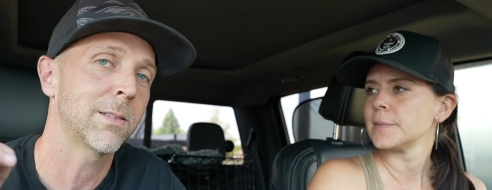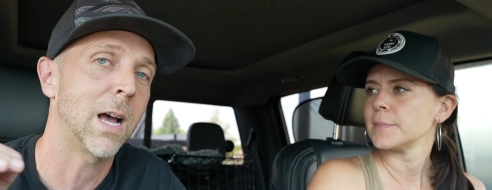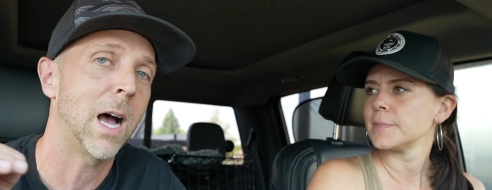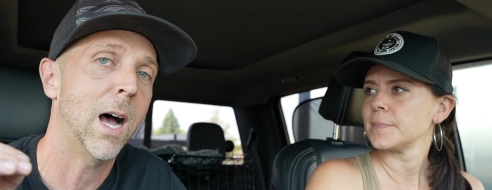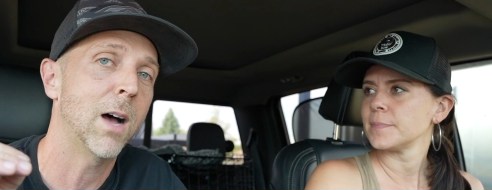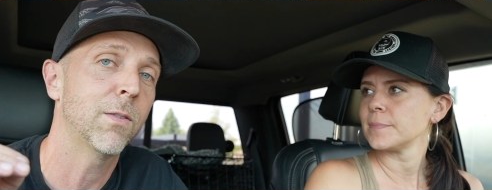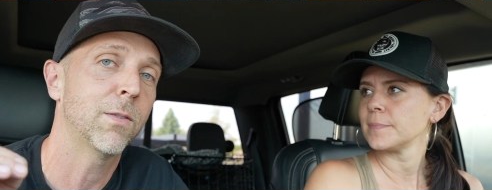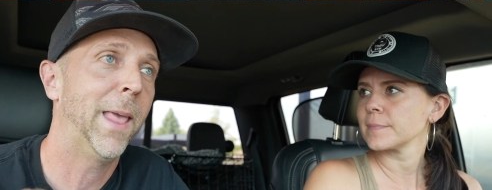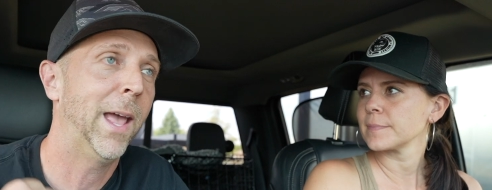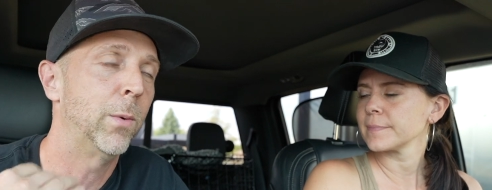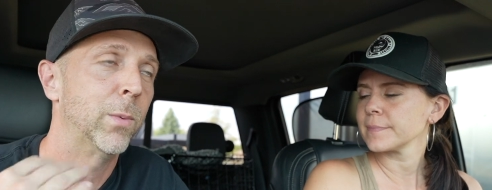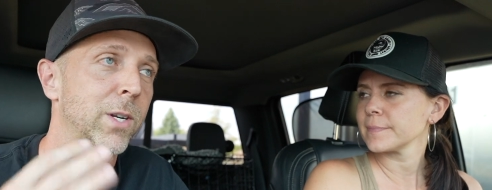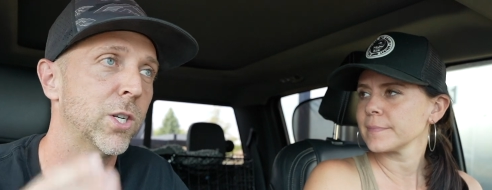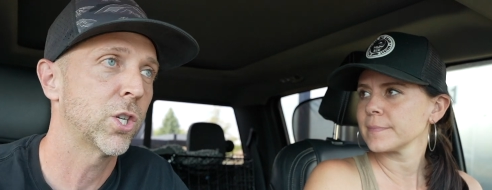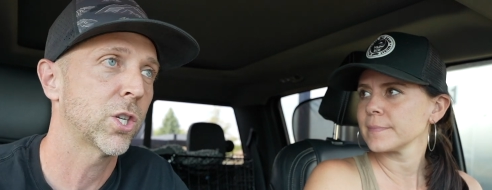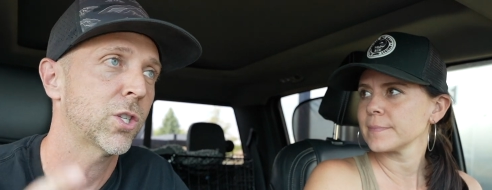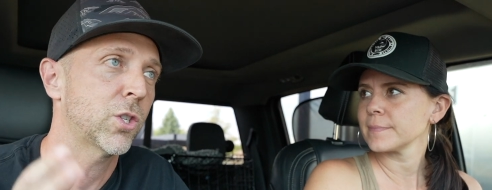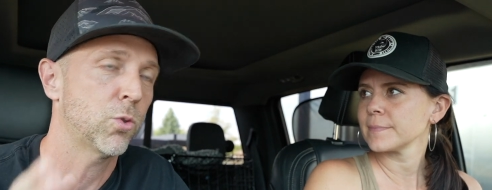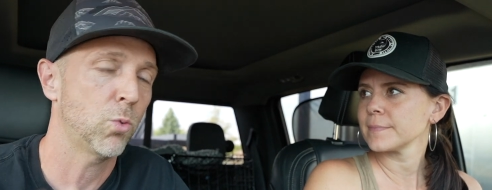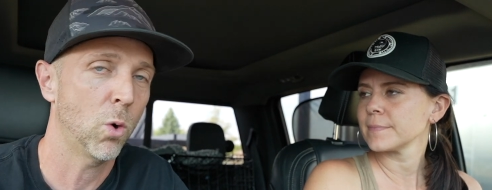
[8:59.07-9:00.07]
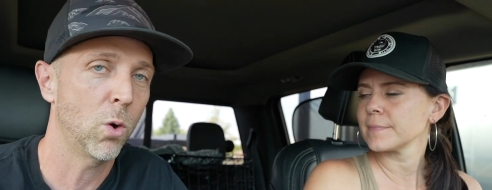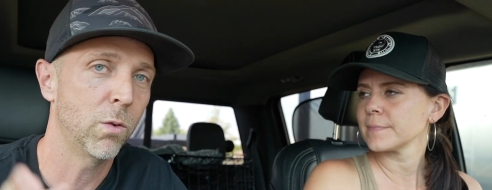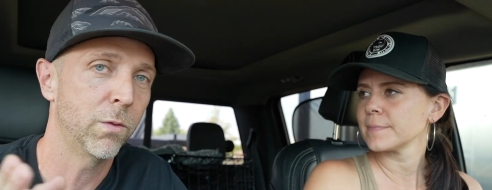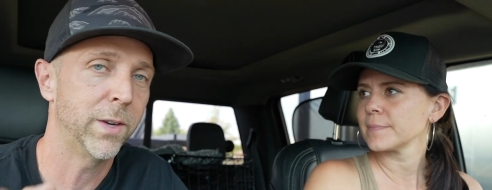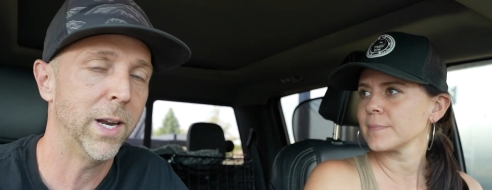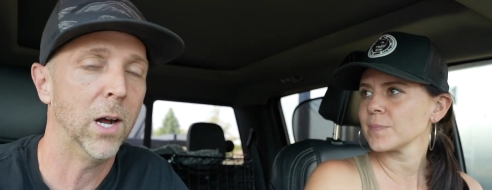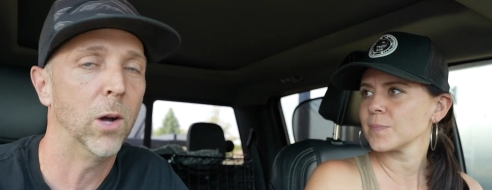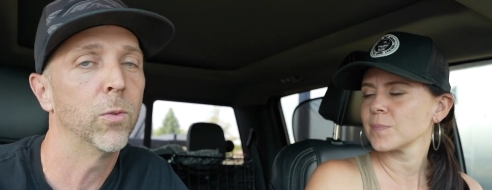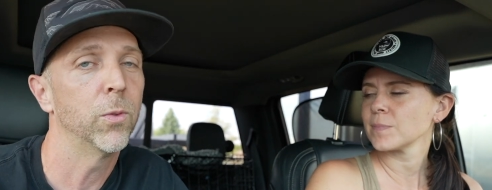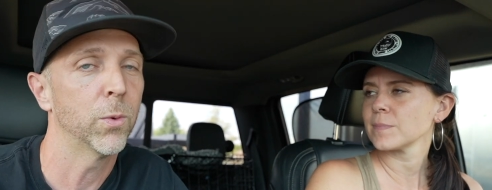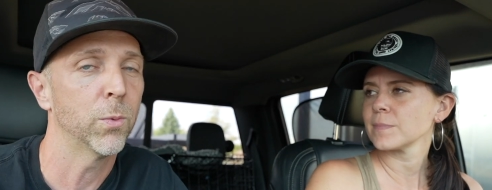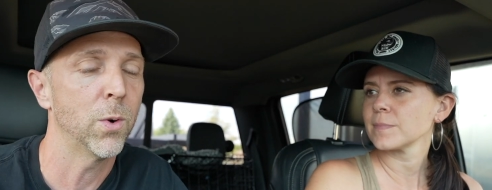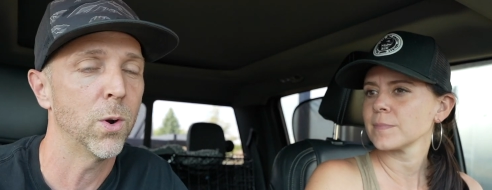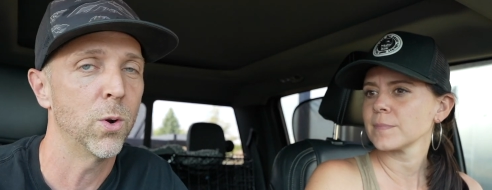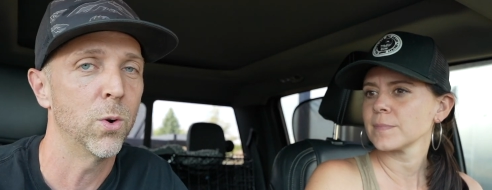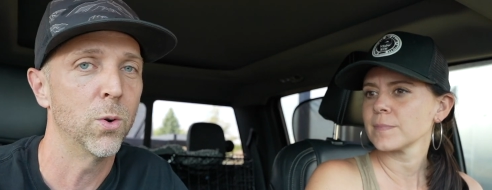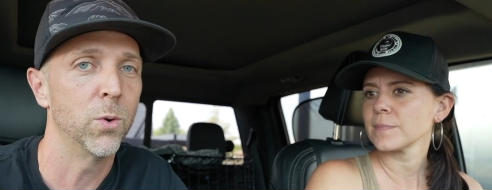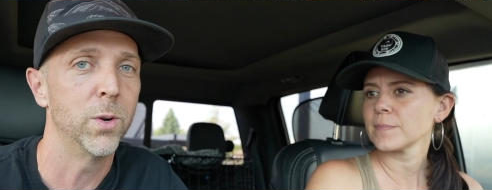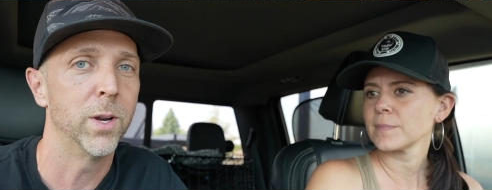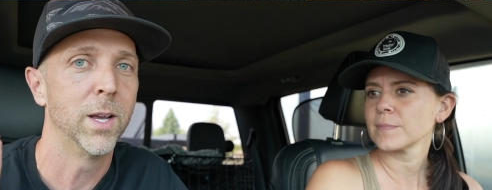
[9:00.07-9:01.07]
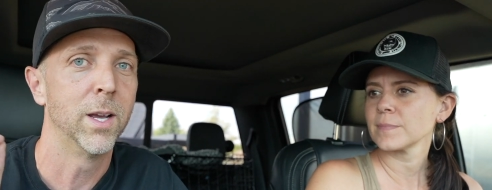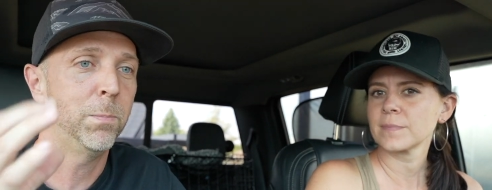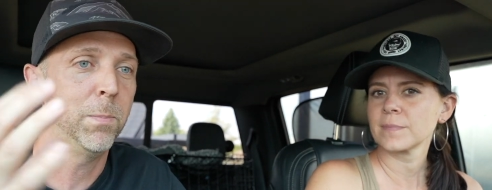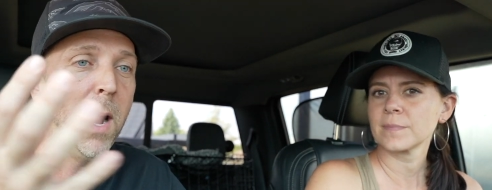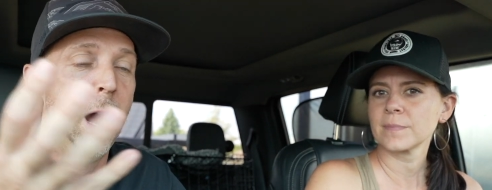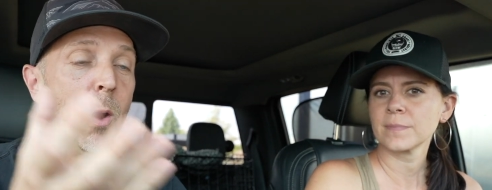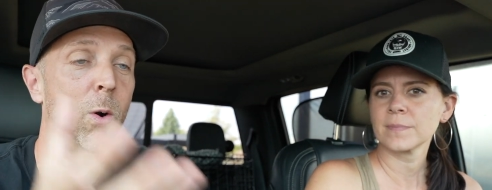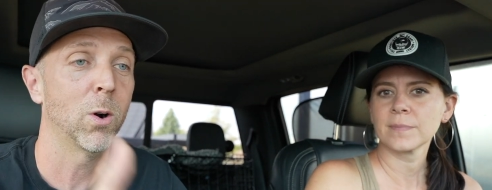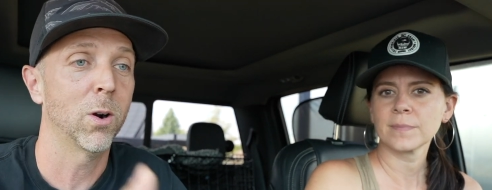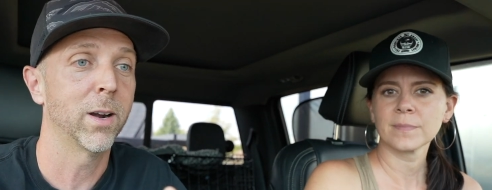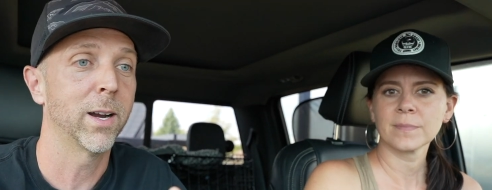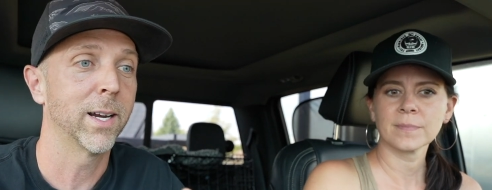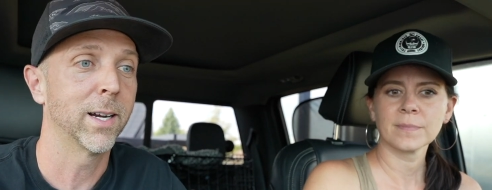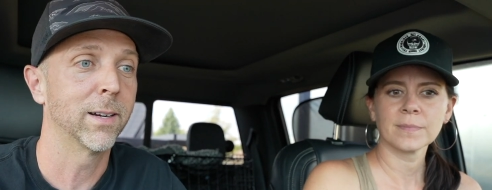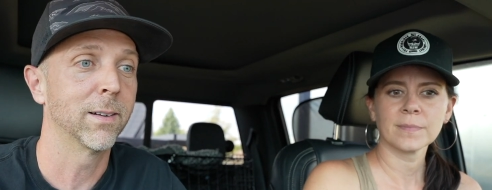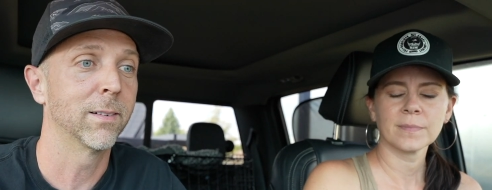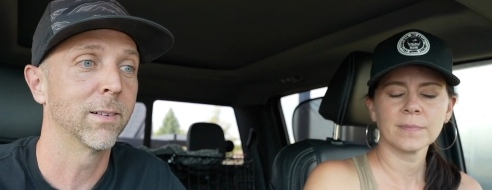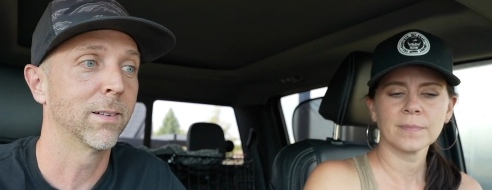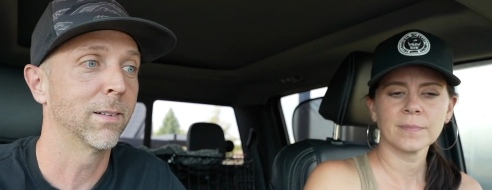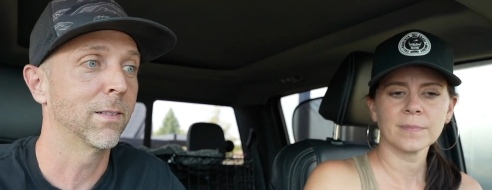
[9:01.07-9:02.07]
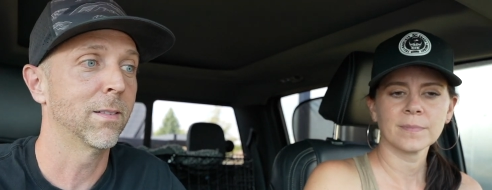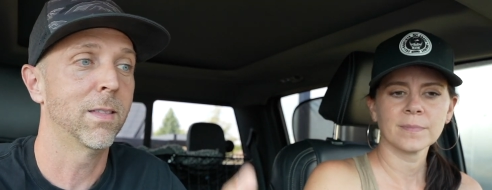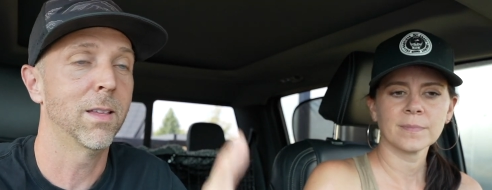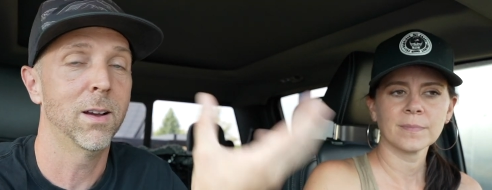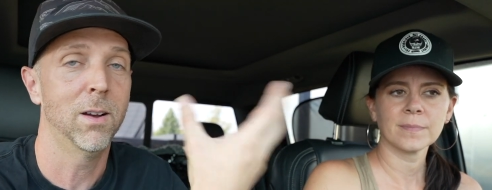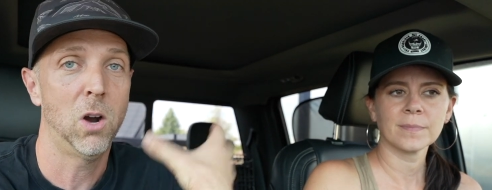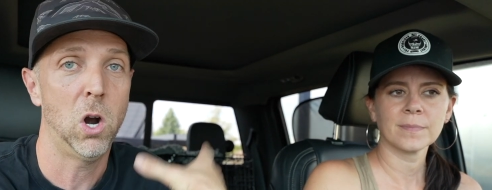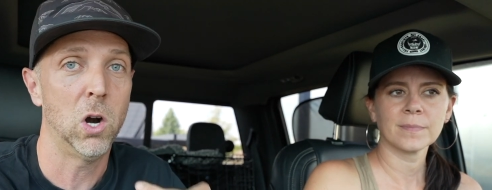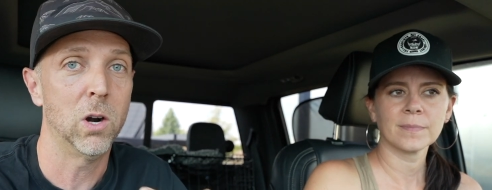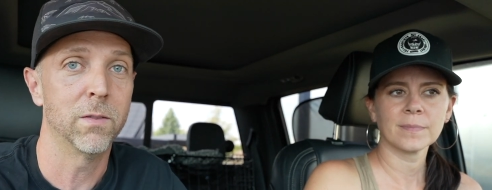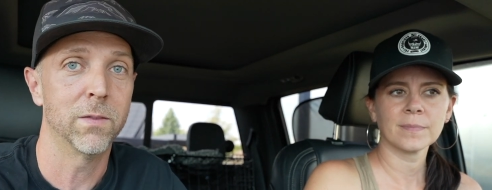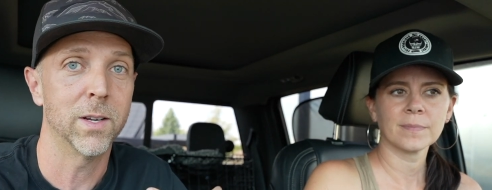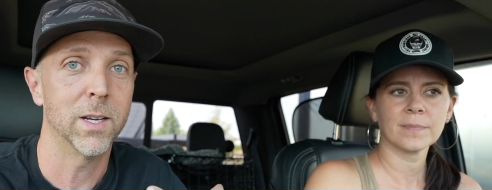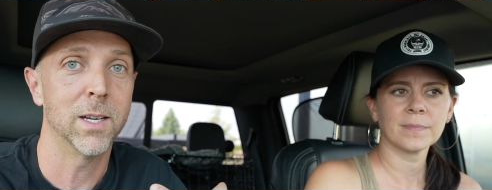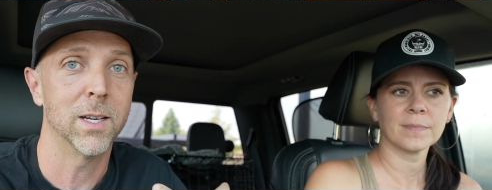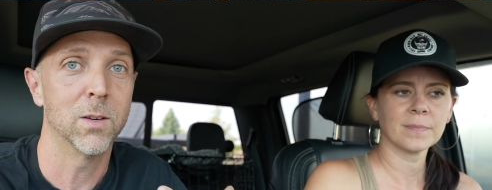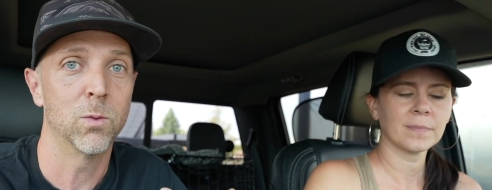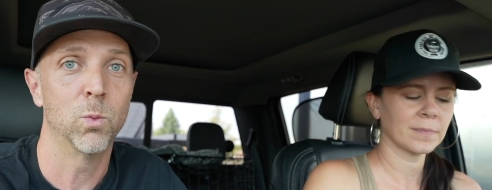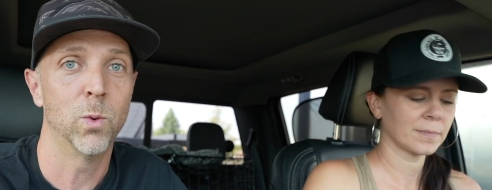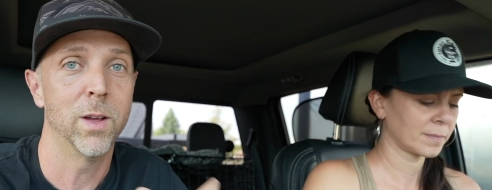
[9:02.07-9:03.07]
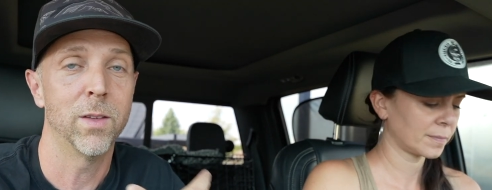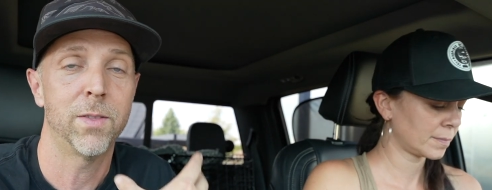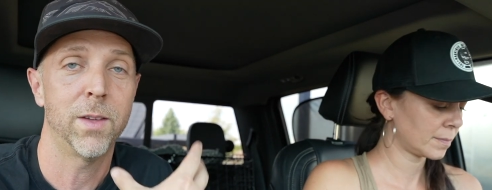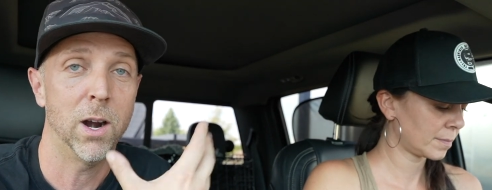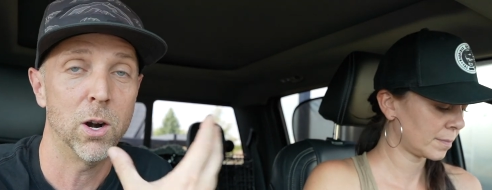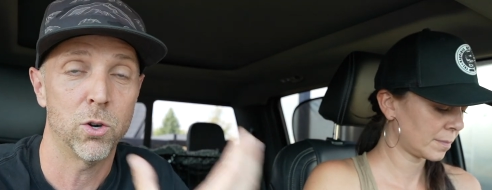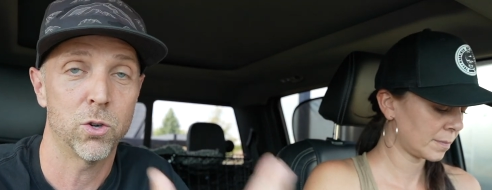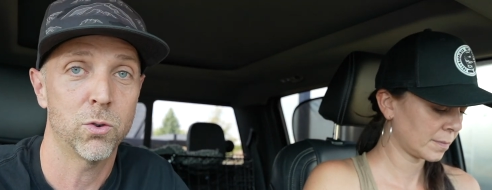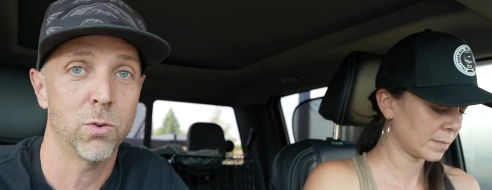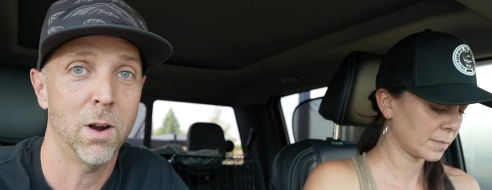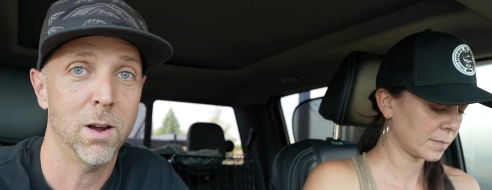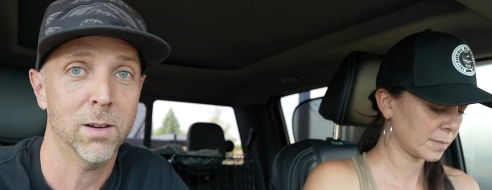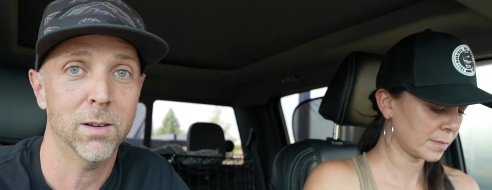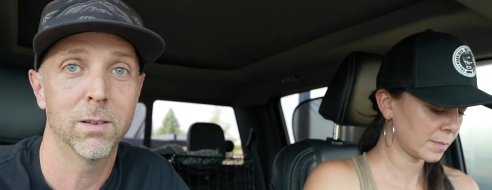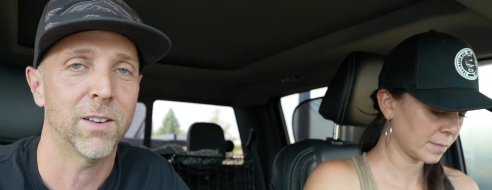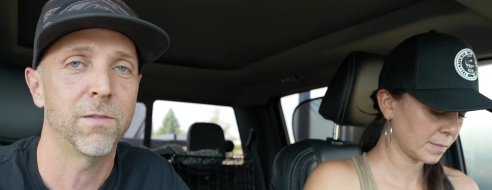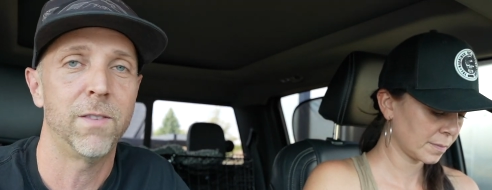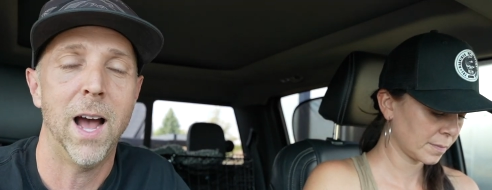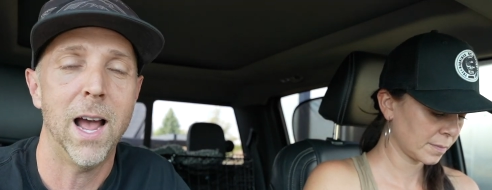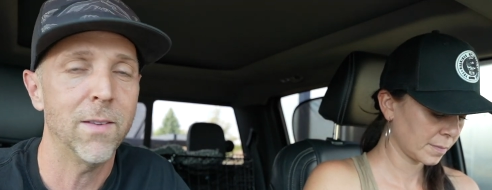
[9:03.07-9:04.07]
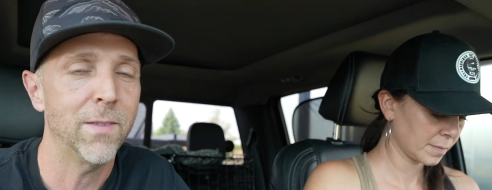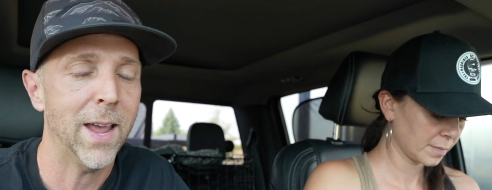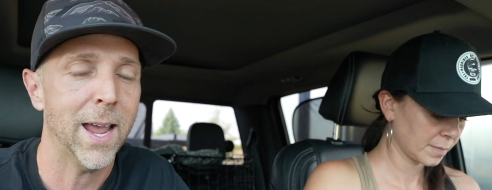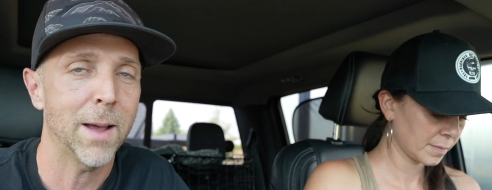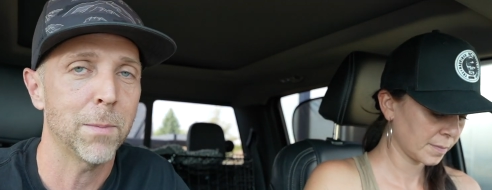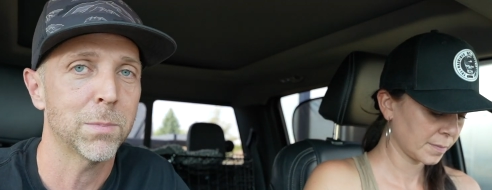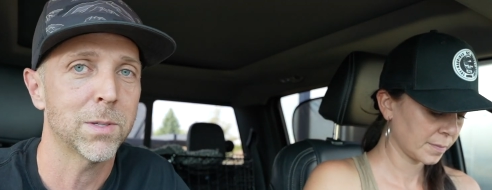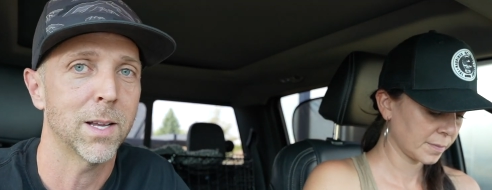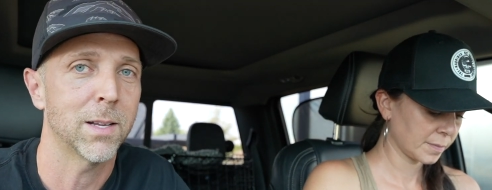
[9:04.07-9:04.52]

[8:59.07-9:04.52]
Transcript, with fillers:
Speaker 1: off and we just drove down the road powering the RV with our truck, 5 amps,